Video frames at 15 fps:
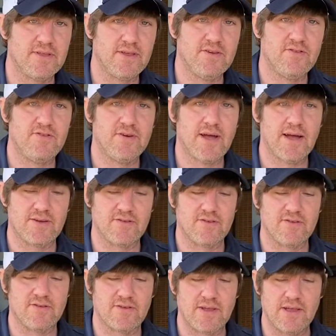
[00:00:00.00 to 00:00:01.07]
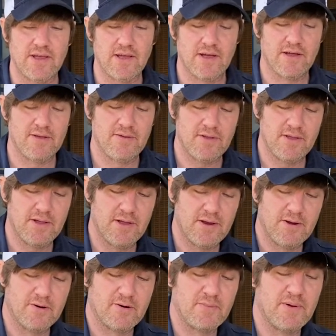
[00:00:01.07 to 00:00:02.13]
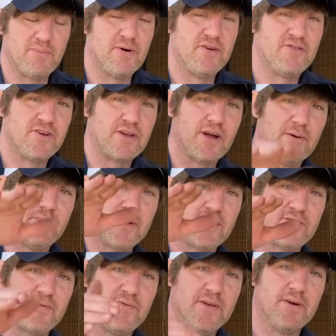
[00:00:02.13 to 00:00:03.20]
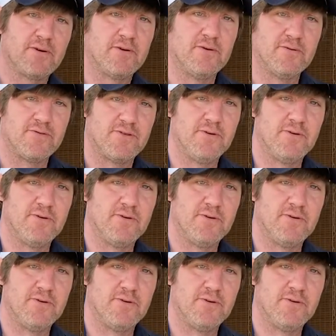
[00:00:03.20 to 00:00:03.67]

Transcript: these jacks is you're going to be pushing up against the vehicle